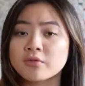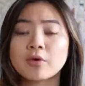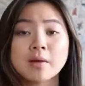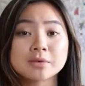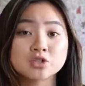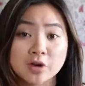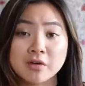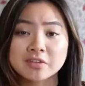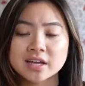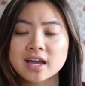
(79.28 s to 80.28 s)
Before I've been
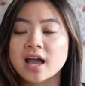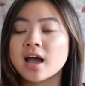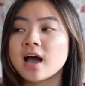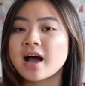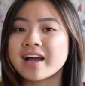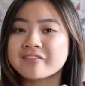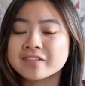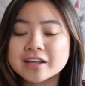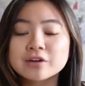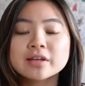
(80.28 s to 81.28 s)
traveling, I've
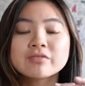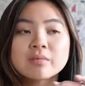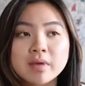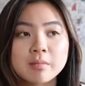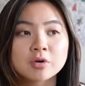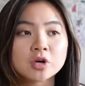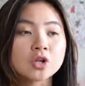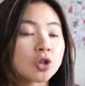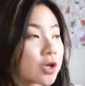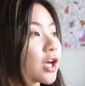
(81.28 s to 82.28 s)
literally
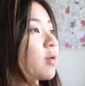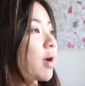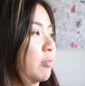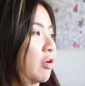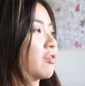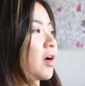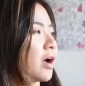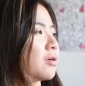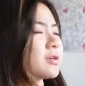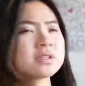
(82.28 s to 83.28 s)
remembered looking on my
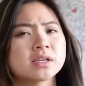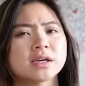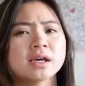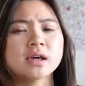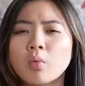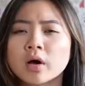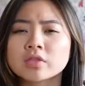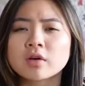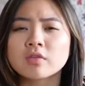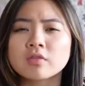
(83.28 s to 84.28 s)
profile, saying,
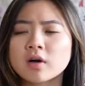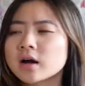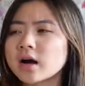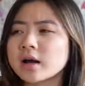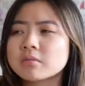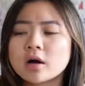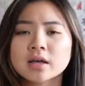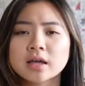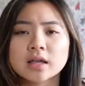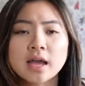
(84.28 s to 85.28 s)
what the fuck, I'm not
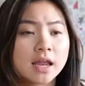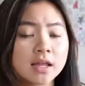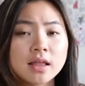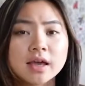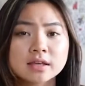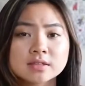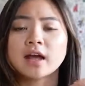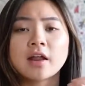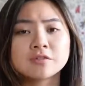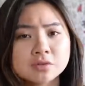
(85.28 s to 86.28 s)
getting any likes.
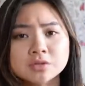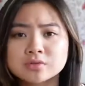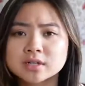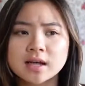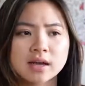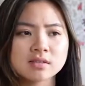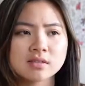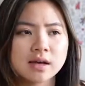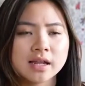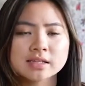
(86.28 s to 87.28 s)
And I've soon to realize
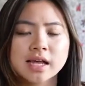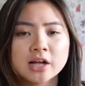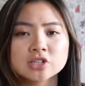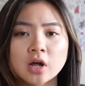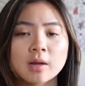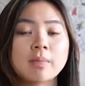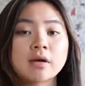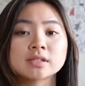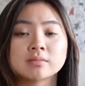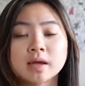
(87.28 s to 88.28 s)
that it's actually not
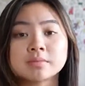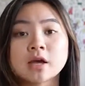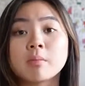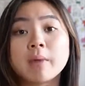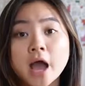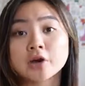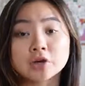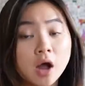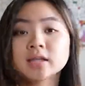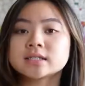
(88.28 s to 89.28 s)
about sometimes how bad your
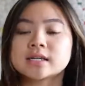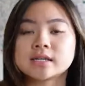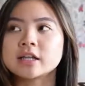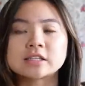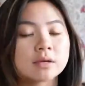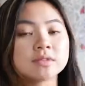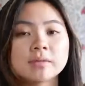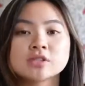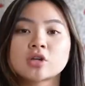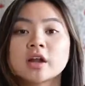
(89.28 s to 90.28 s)
content is.
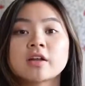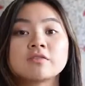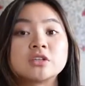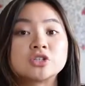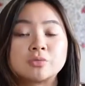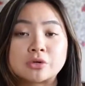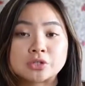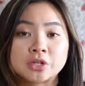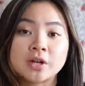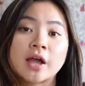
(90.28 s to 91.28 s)
Sometimes it's not enough
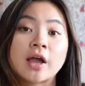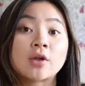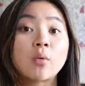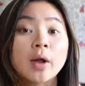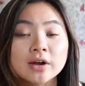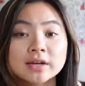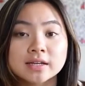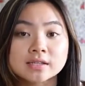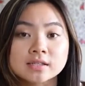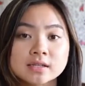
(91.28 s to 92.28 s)
distribution and
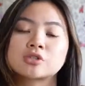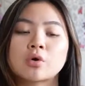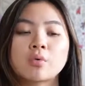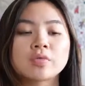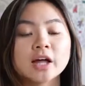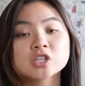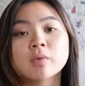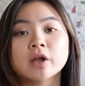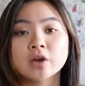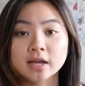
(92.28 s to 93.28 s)
awareness, so that's
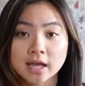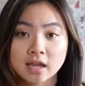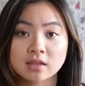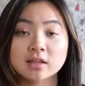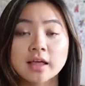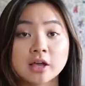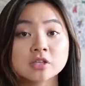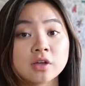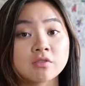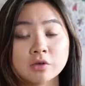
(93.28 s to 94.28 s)
why you're not getting the
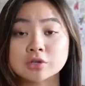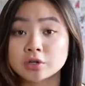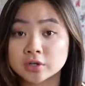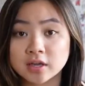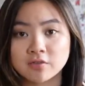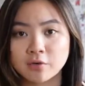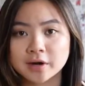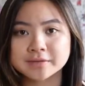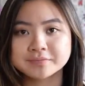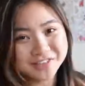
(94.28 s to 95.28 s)
likes and views you're looking for.
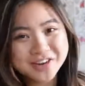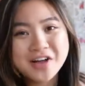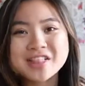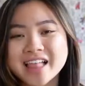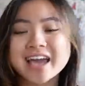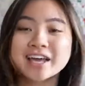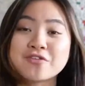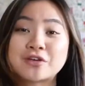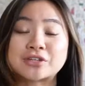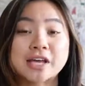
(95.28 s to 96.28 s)
Give this video a like
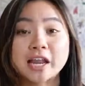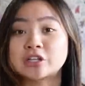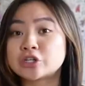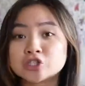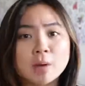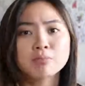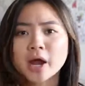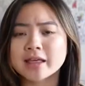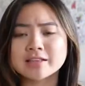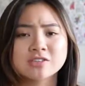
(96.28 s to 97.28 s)
if you're excited to jump
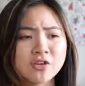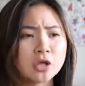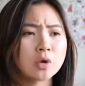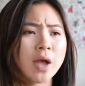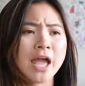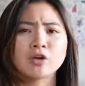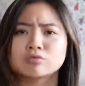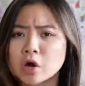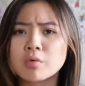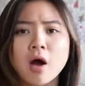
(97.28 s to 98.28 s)
right in this video and
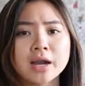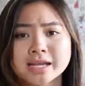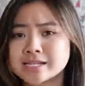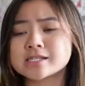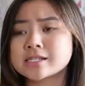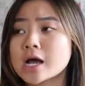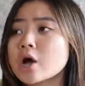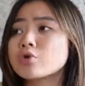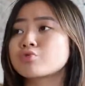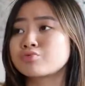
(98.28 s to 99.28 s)
grow on
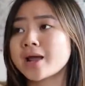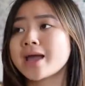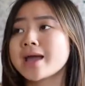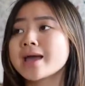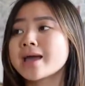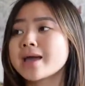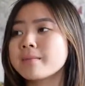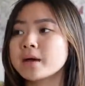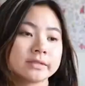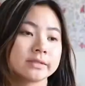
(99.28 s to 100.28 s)

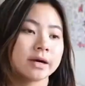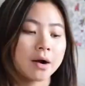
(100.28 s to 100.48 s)
Instagram.